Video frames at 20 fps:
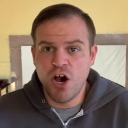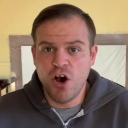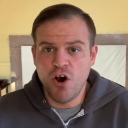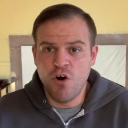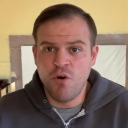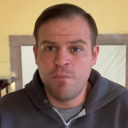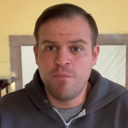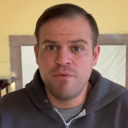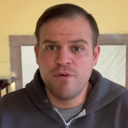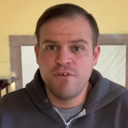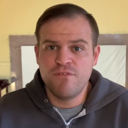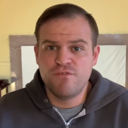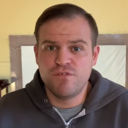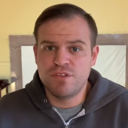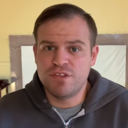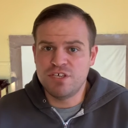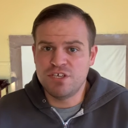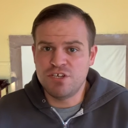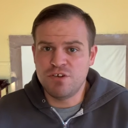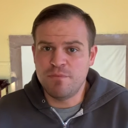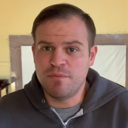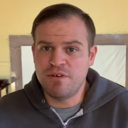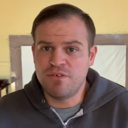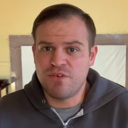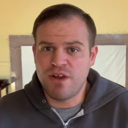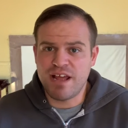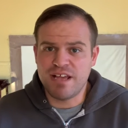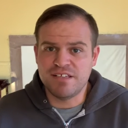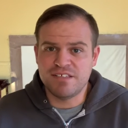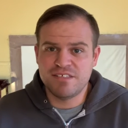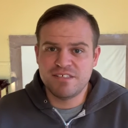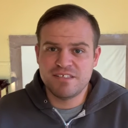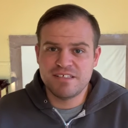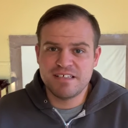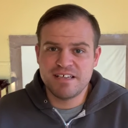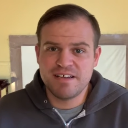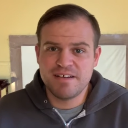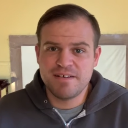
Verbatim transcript: hope for the human race.